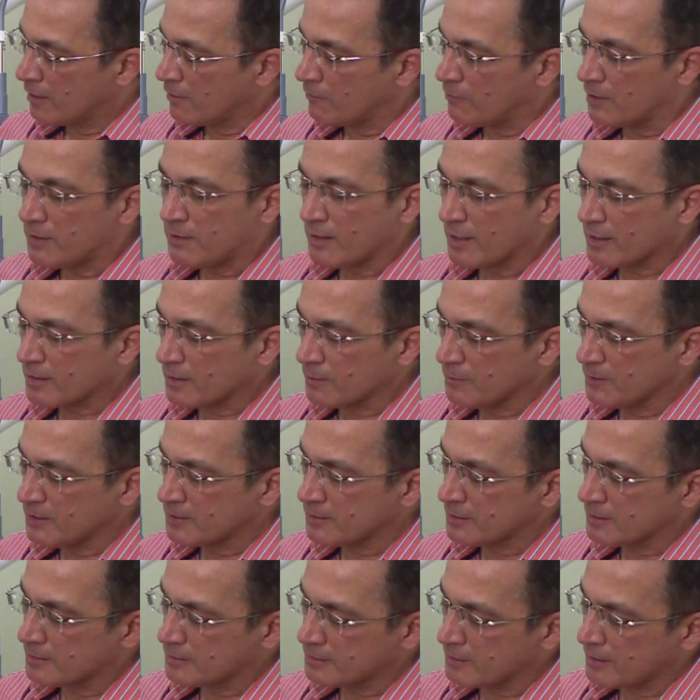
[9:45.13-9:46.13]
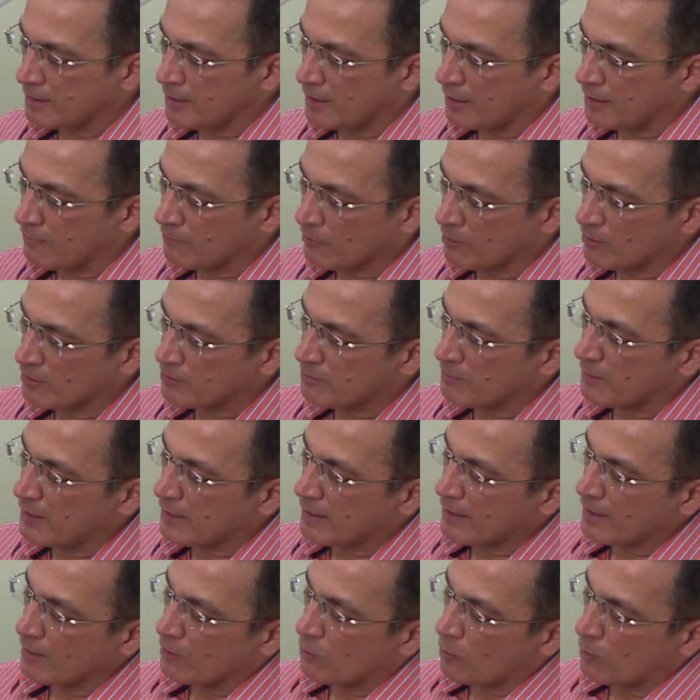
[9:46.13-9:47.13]
Vitrectomy surgery involves
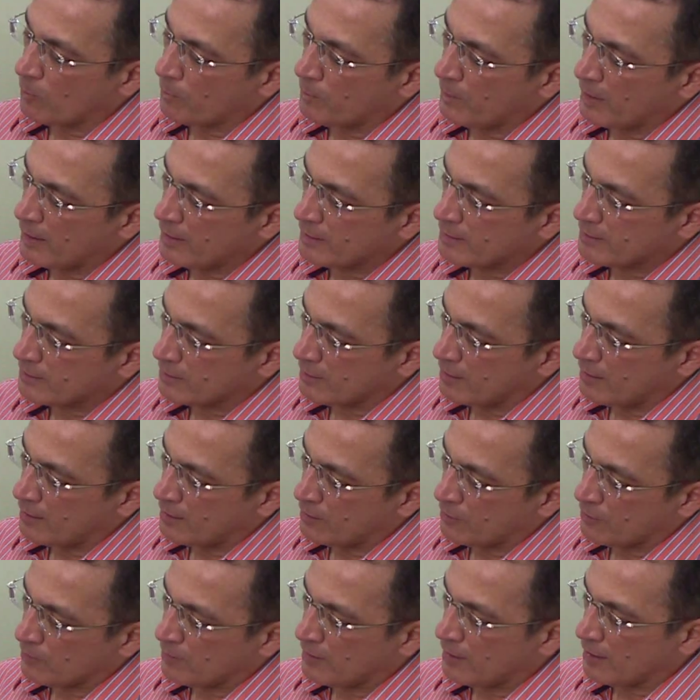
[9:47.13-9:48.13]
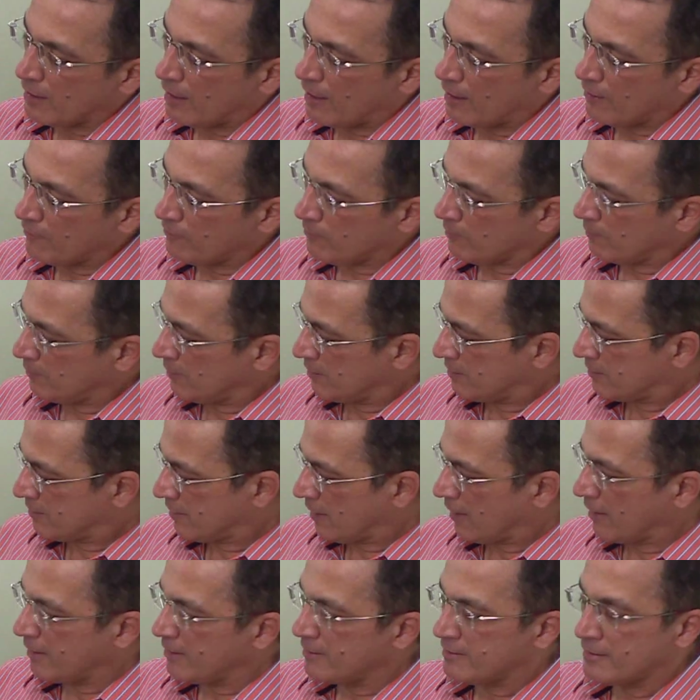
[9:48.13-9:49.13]
making openings into the eye from the
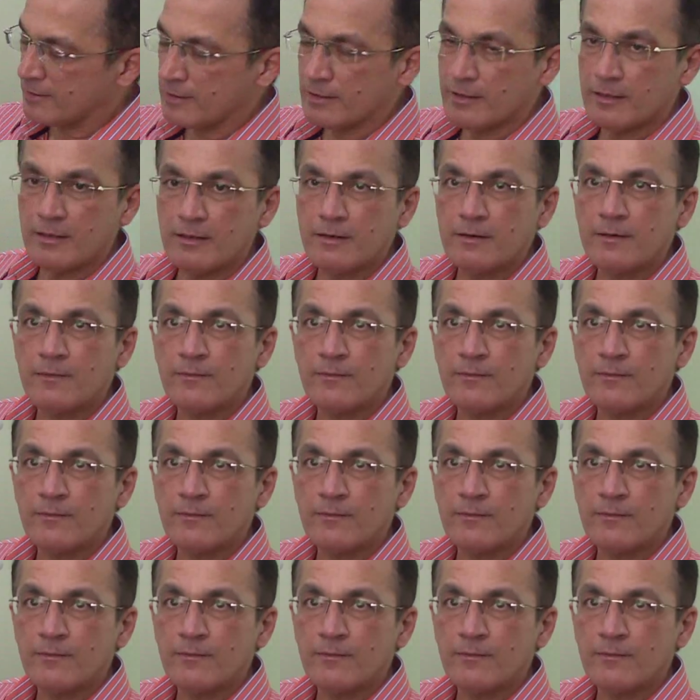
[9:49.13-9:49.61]
sides here.